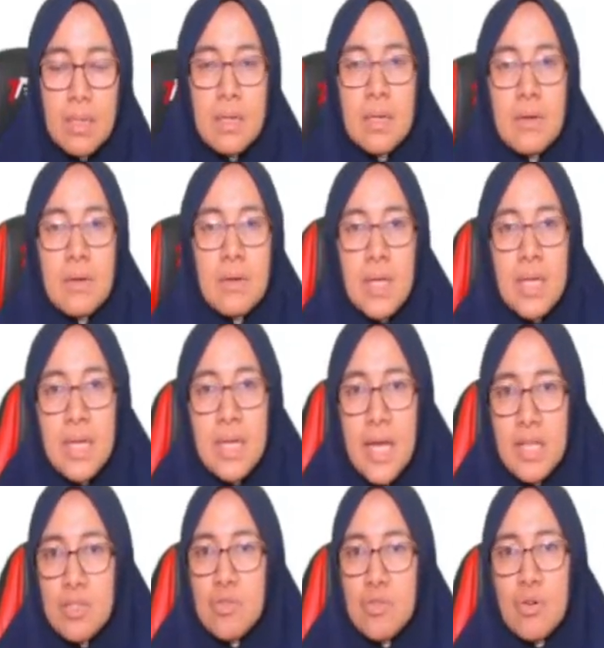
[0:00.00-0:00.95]
Okay, there
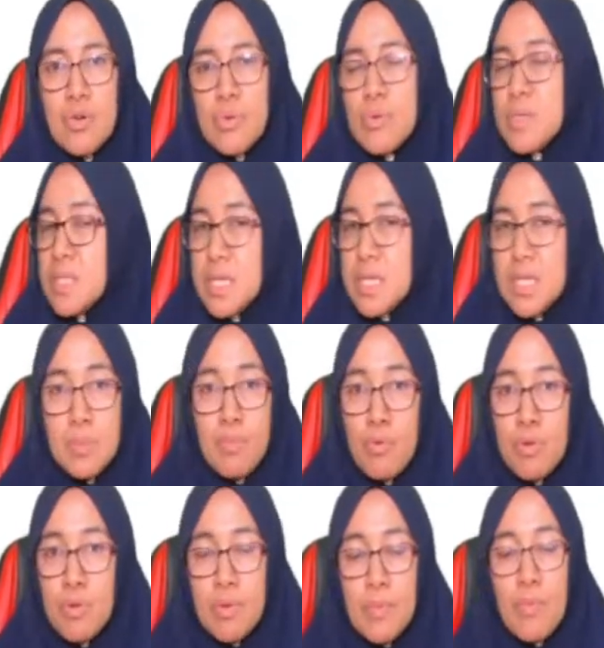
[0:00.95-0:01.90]
is no rules, just
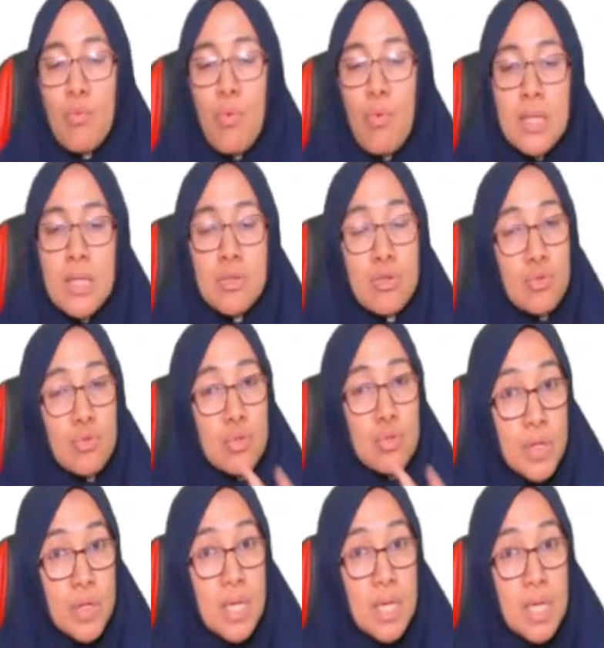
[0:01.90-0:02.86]
put 1, 2,
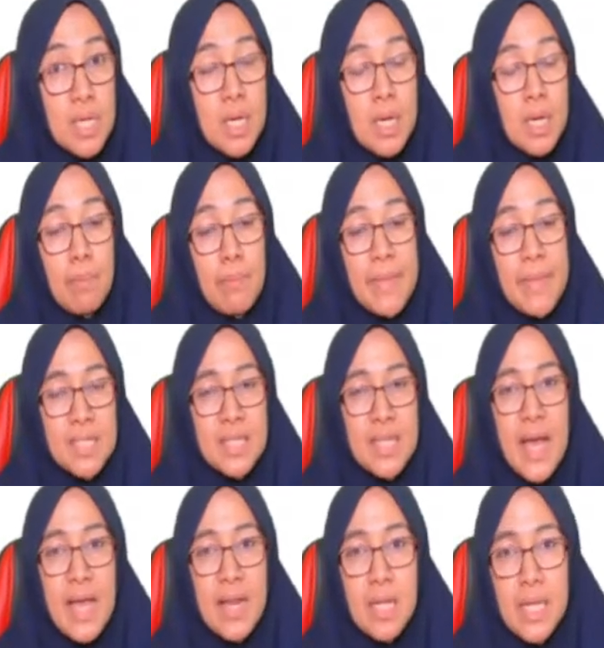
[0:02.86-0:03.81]
3. Means
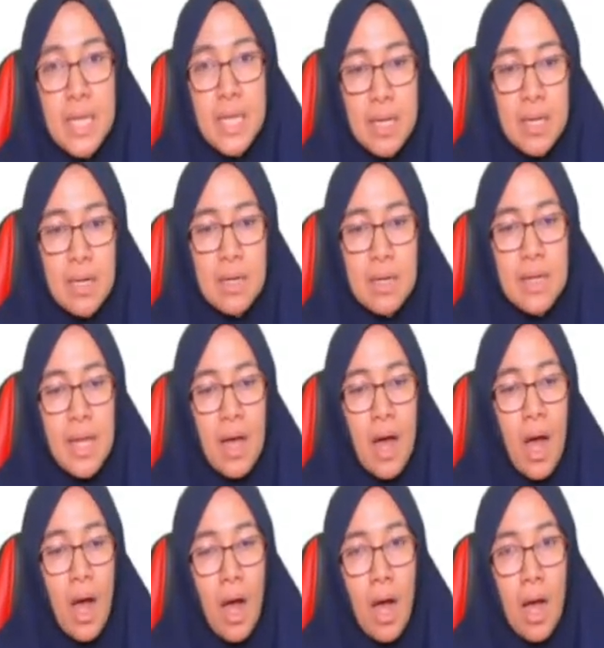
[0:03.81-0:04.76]
that here there
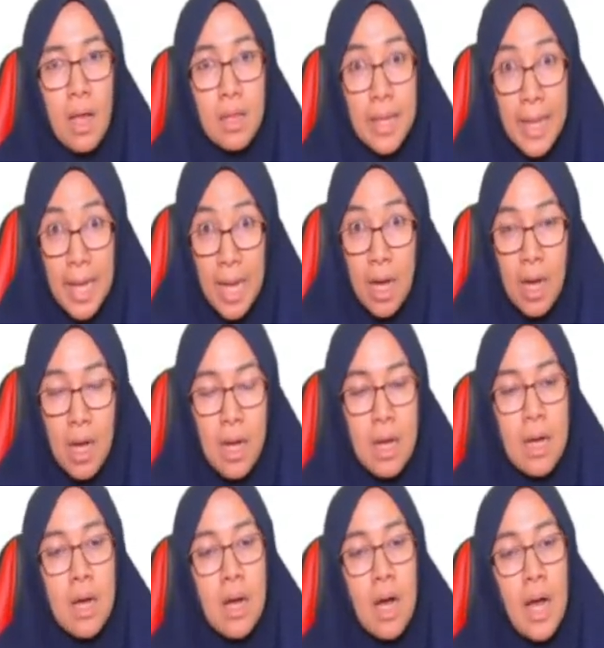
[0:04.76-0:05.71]
are
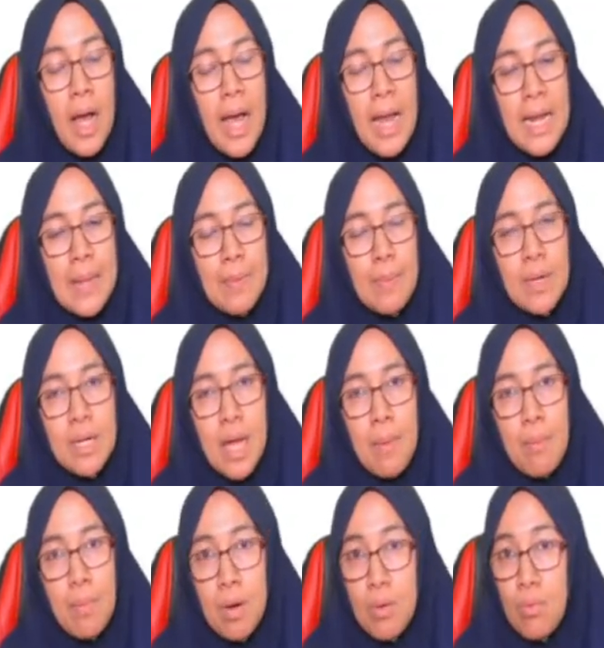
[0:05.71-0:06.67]
element
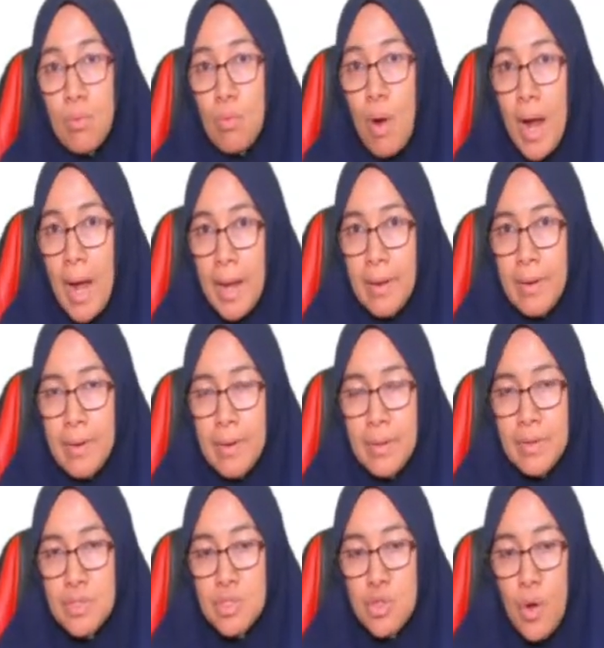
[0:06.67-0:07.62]
number 1
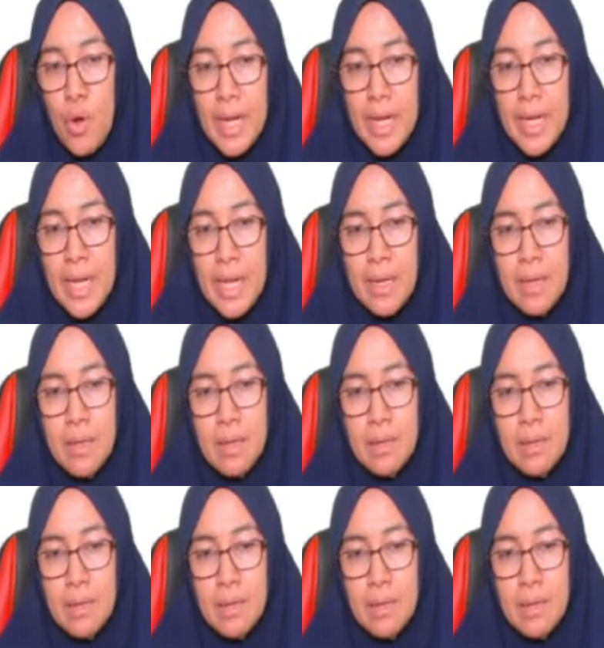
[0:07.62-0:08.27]
joining